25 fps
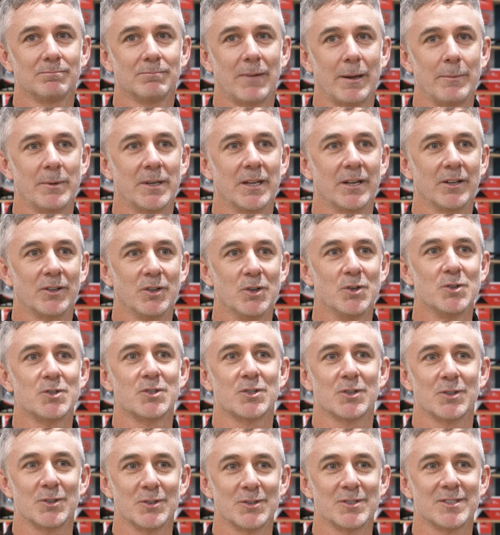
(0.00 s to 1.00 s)
maybe getting new
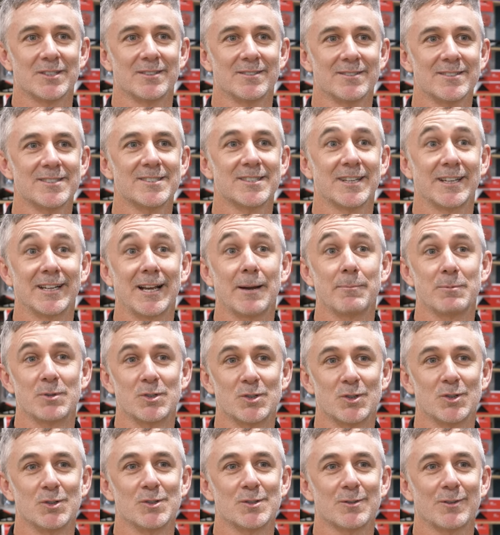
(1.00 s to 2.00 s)
shoes and setting up your
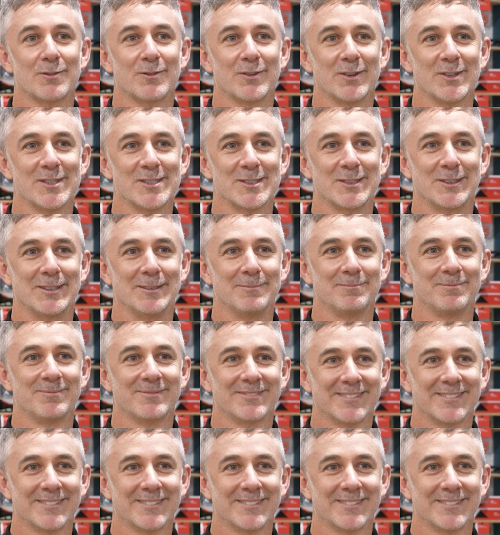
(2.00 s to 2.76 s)
shoes for the first time.